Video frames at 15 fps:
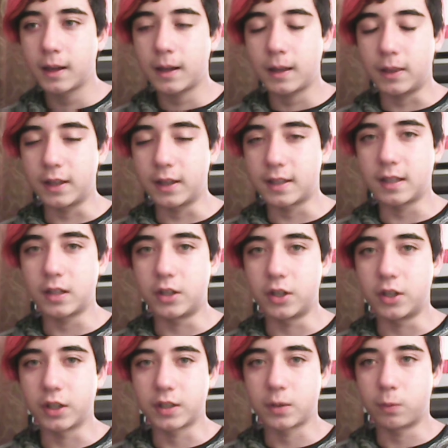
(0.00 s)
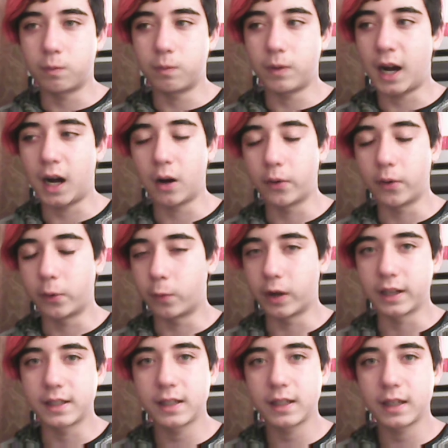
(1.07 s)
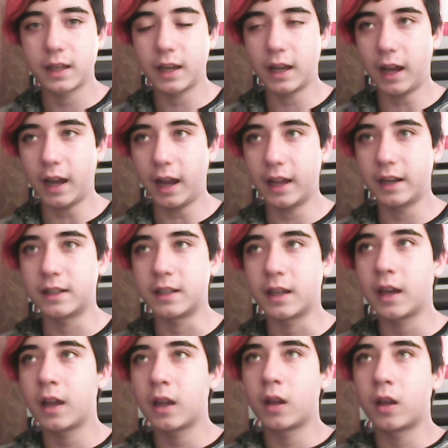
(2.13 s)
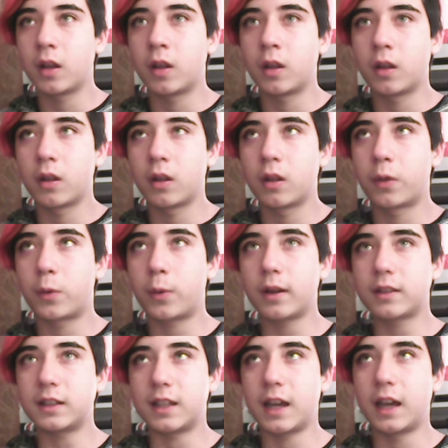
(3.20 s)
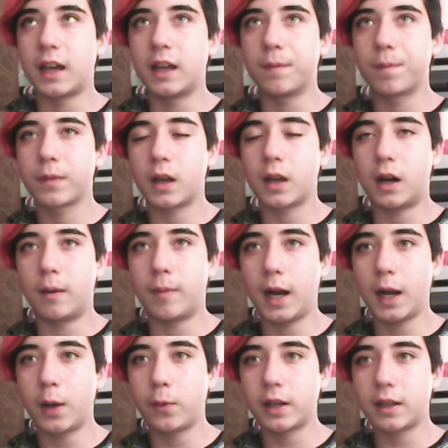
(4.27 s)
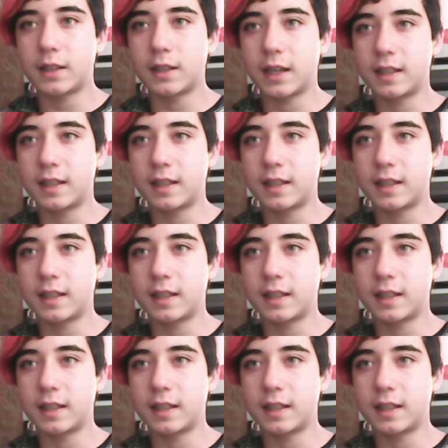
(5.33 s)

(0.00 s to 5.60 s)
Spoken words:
this is just how it went. And throughout the day, I went into his